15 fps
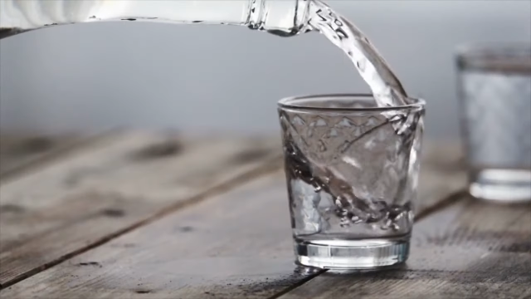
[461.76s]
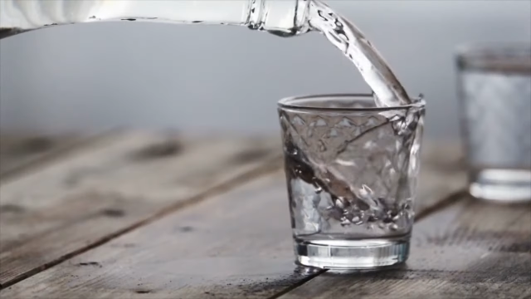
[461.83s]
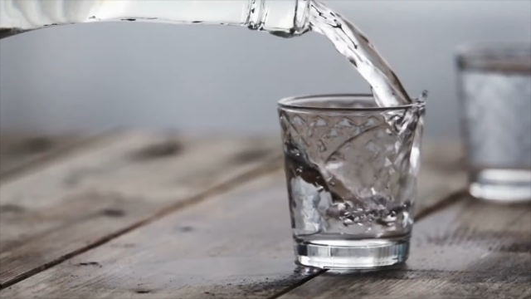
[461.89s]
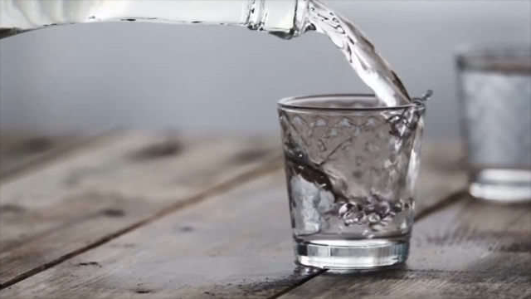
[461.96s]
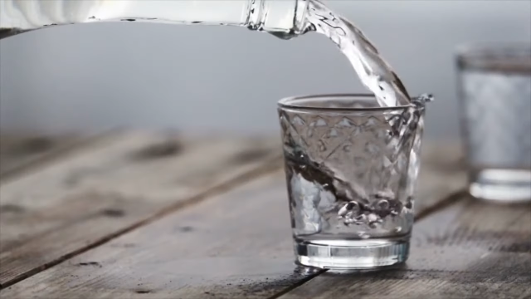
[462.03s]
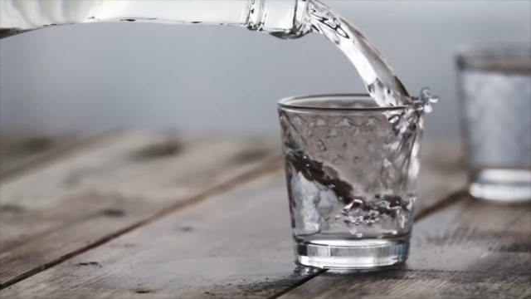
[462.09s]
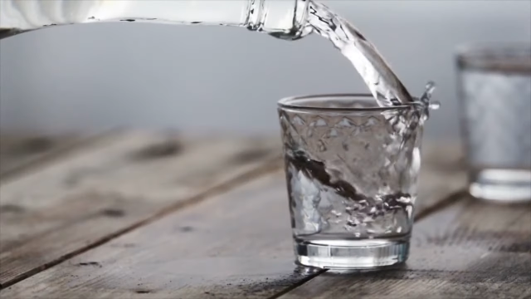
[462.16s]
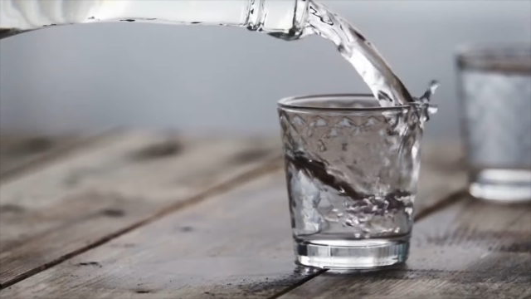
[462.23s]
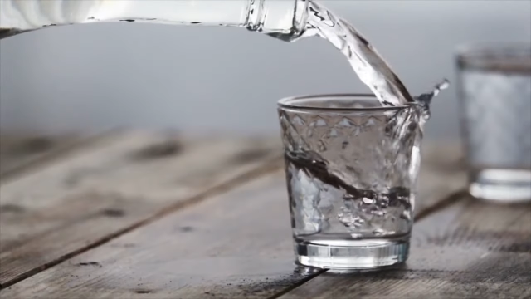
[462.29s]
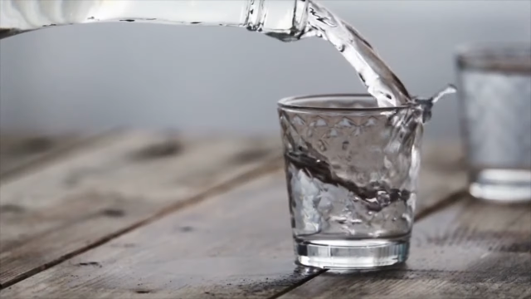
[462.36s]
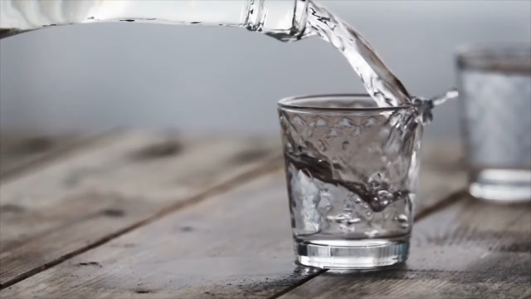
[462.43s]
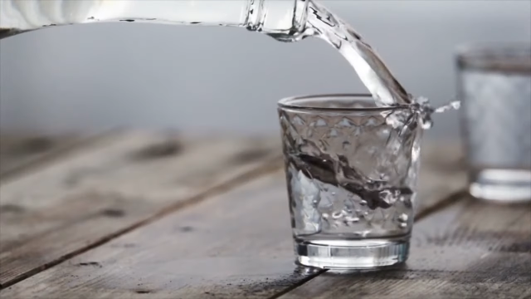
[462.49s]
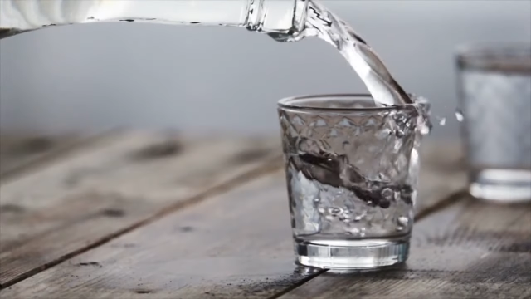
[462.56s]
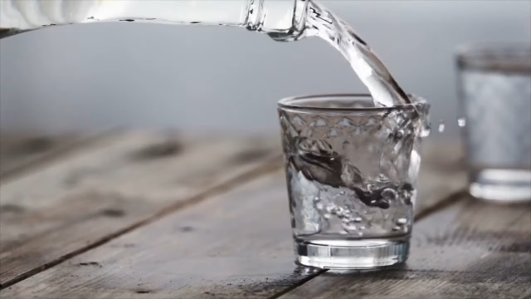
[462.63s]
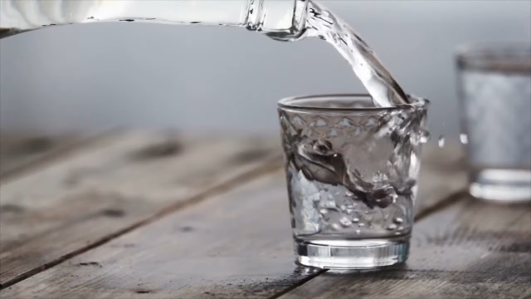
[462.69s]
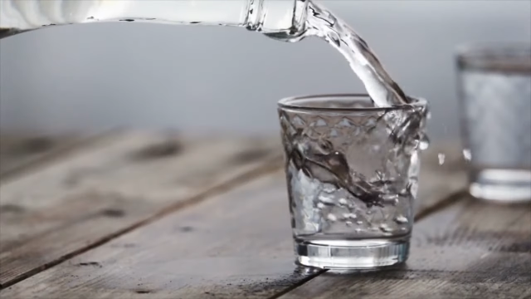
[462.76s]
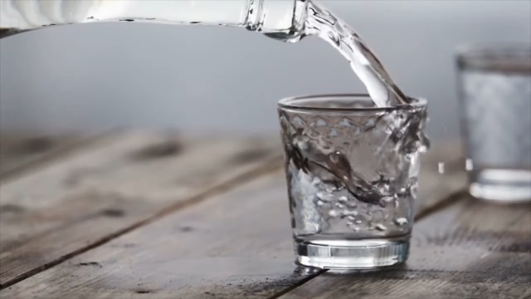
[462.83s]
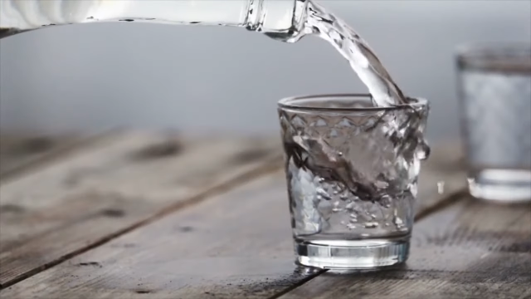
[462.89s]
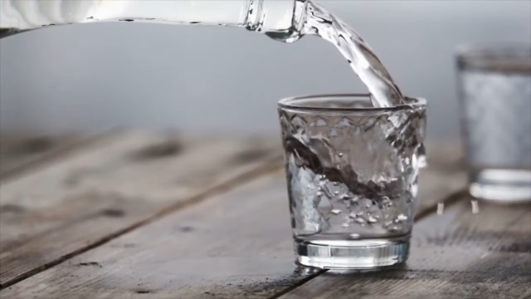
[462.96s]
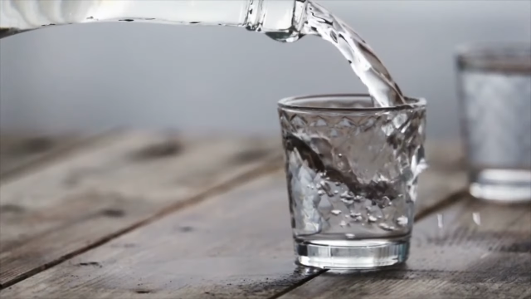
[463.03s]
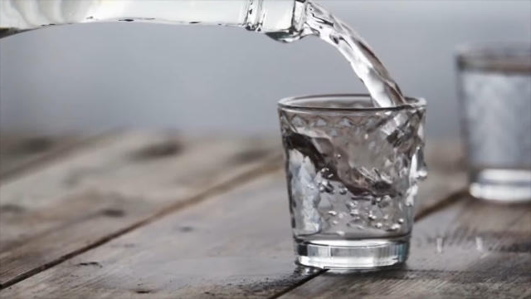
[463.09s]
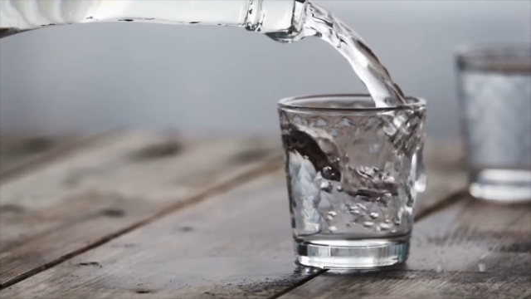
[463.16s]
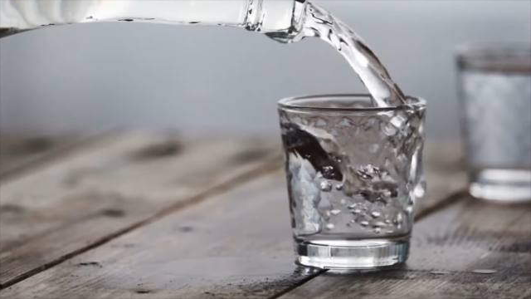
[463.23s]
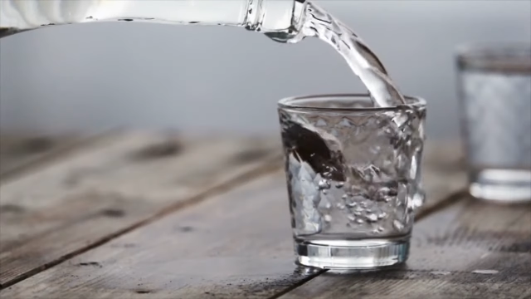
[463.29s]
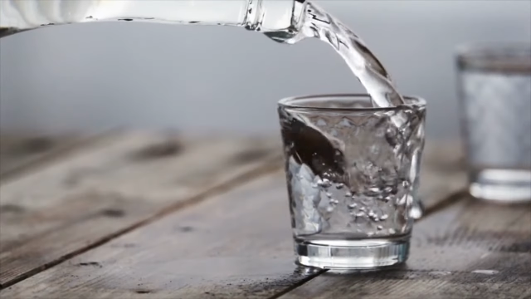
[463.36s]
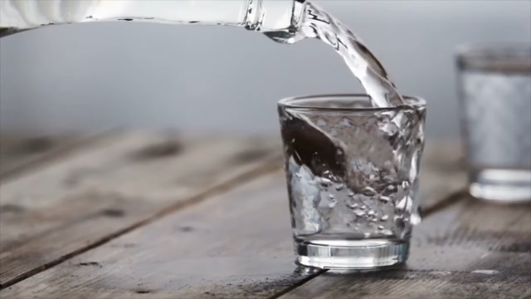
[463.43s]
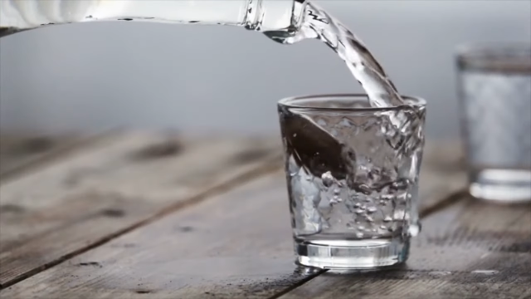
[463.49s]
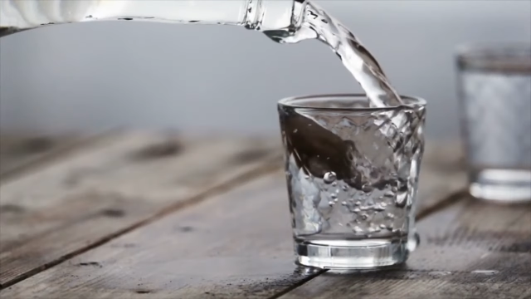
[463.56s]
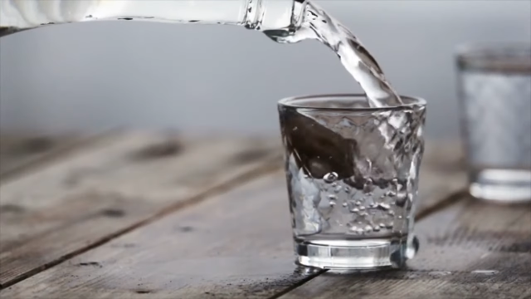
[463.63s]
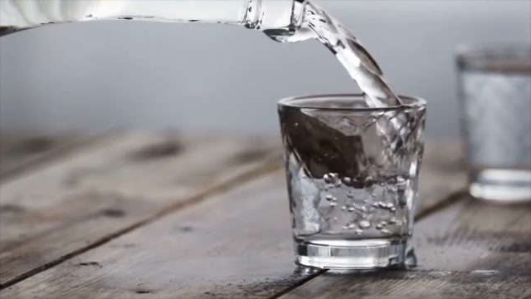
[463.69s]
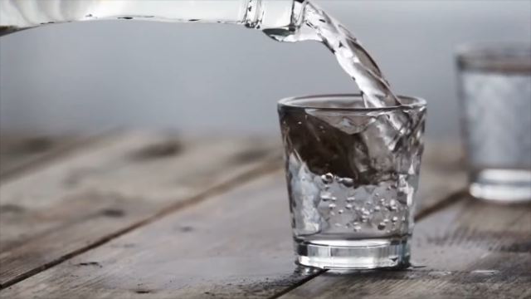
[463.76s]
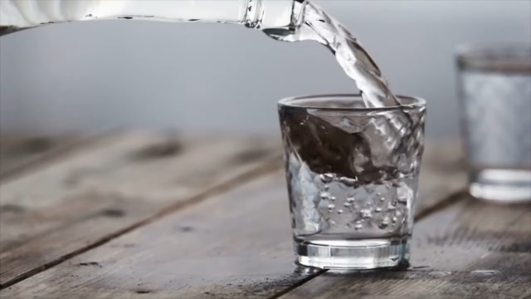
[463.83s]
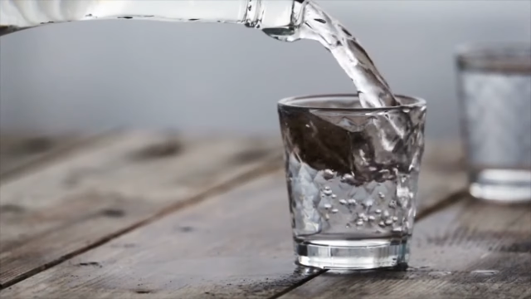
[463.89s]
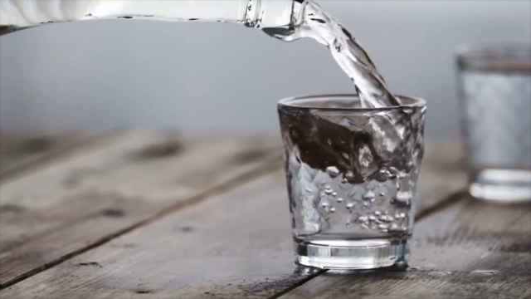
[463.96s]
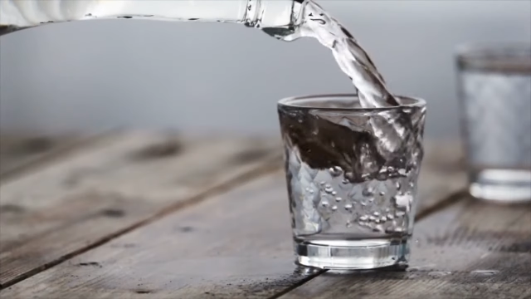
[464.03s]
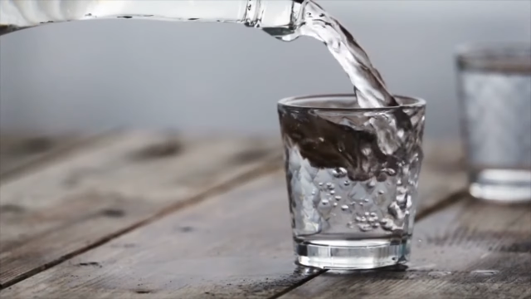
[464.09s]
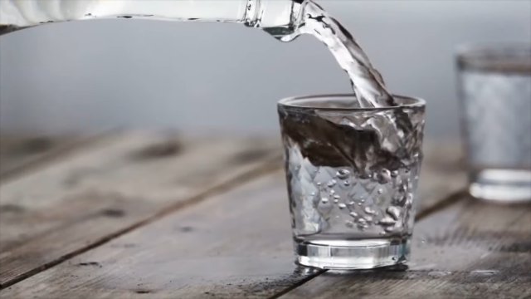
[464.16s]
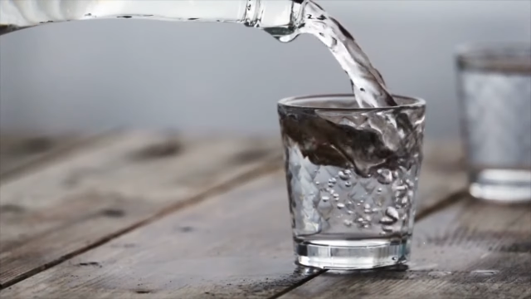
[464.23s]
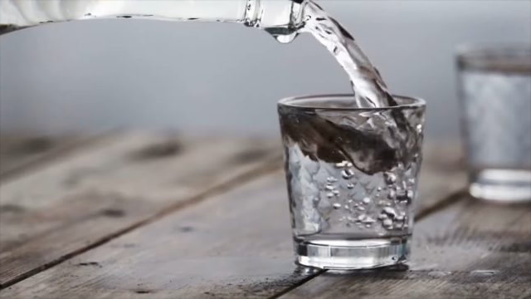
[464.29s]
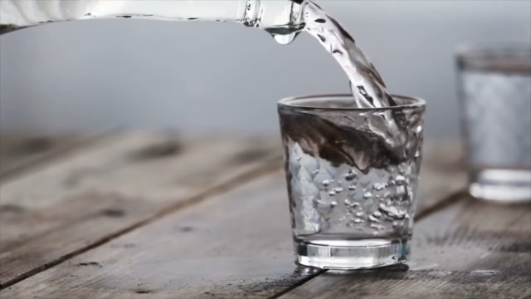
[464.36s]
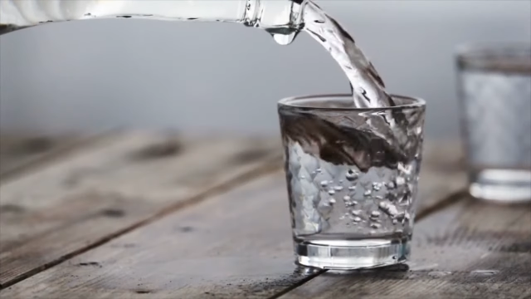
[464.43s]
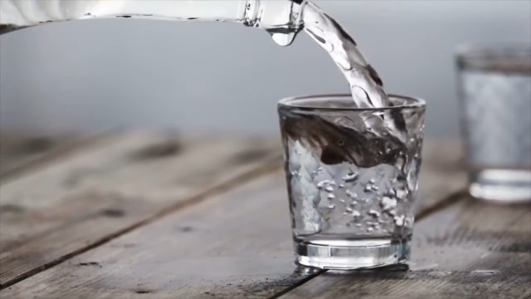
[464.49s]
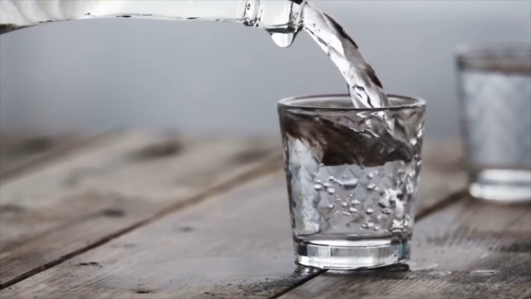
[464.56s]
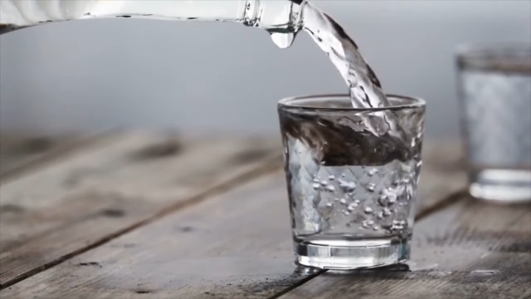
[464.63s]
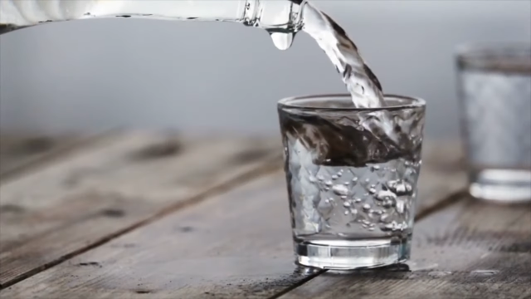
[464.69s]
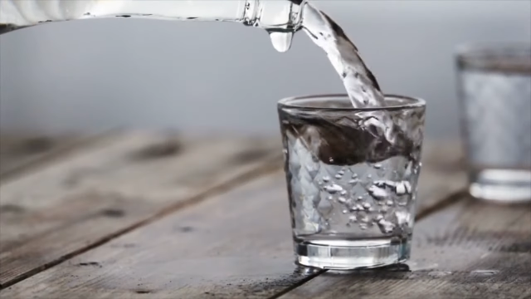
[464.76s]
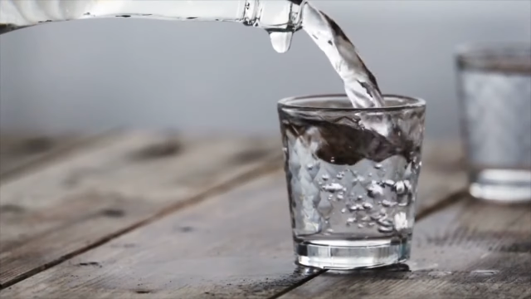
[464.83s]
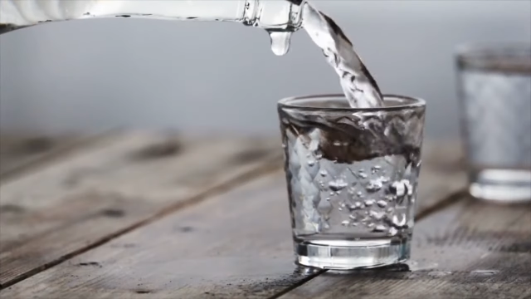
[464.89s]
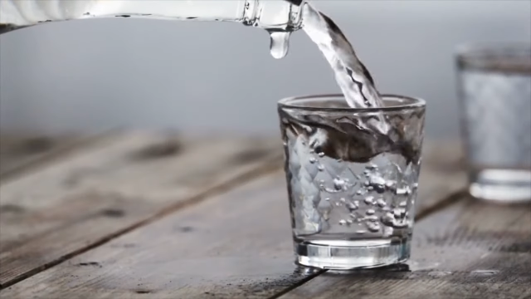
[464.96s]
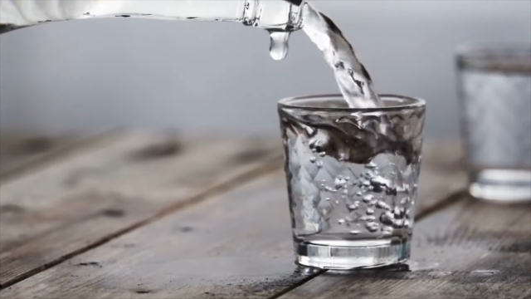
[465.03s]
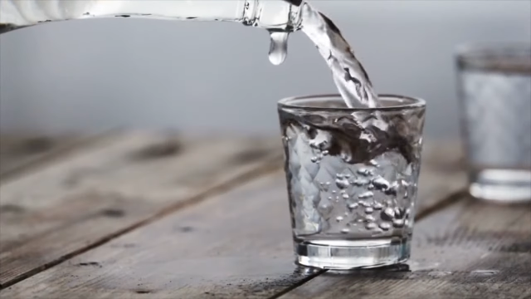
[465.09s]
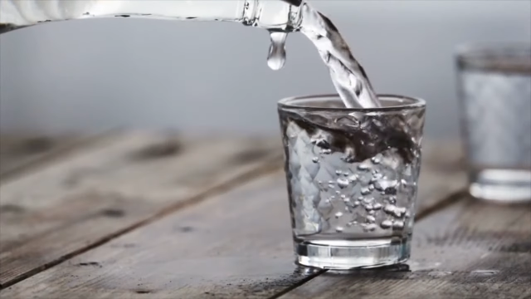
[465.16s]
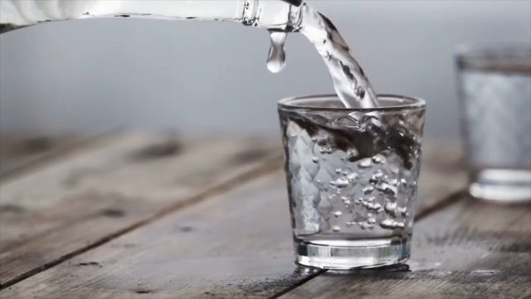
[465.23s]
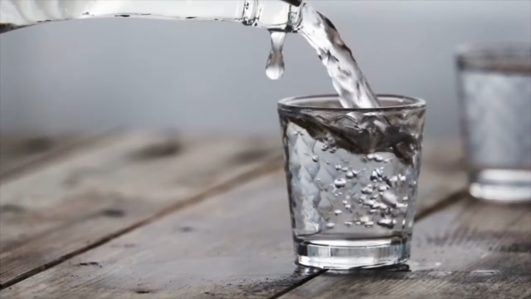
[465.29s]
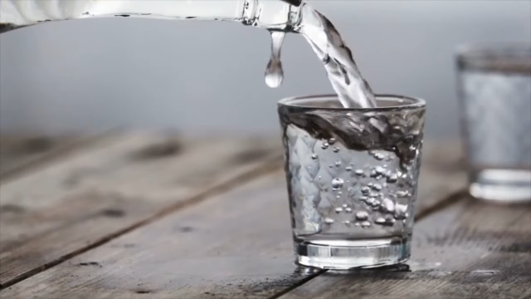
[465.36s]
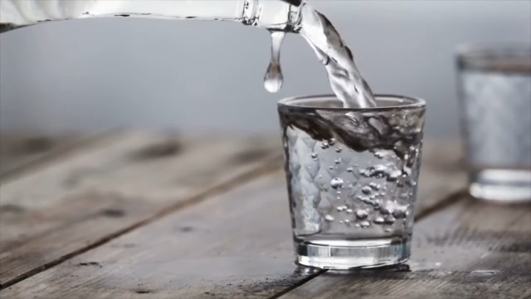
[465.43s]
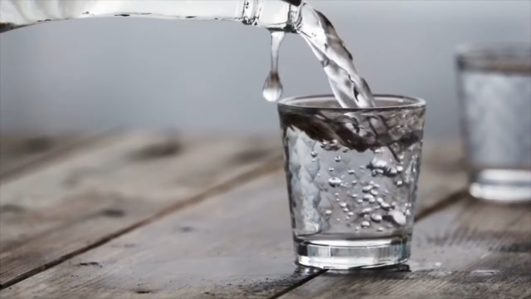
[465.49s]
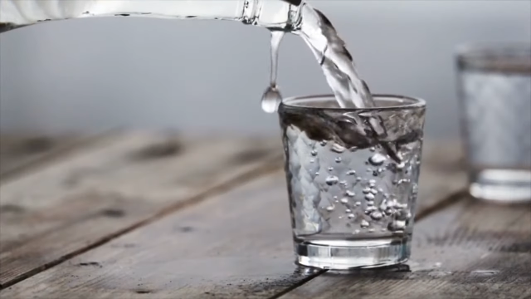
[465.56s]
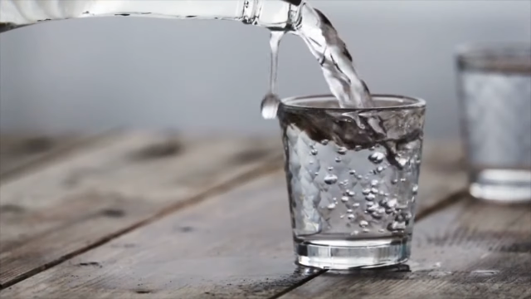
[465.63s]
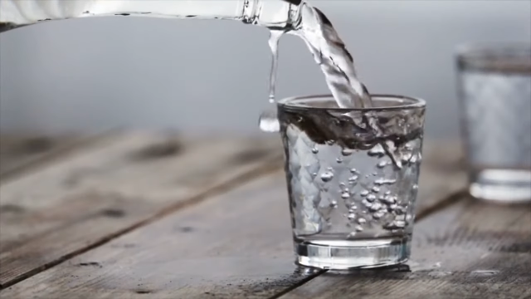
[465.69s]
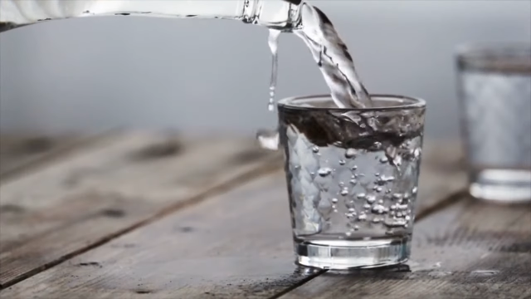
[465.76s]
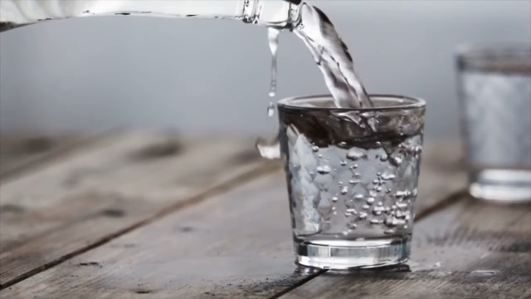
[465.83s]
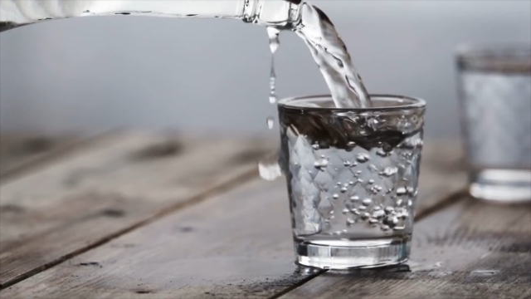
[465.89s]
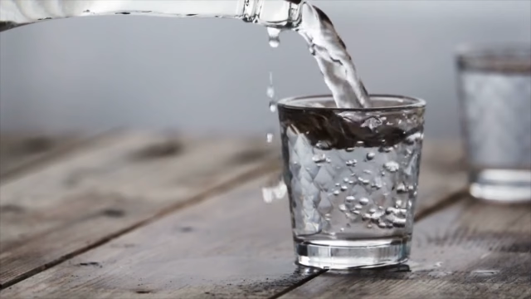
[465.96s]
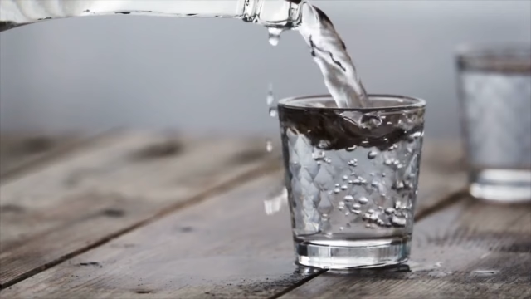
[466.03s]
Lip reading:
No face is visible, so there are no lips to read.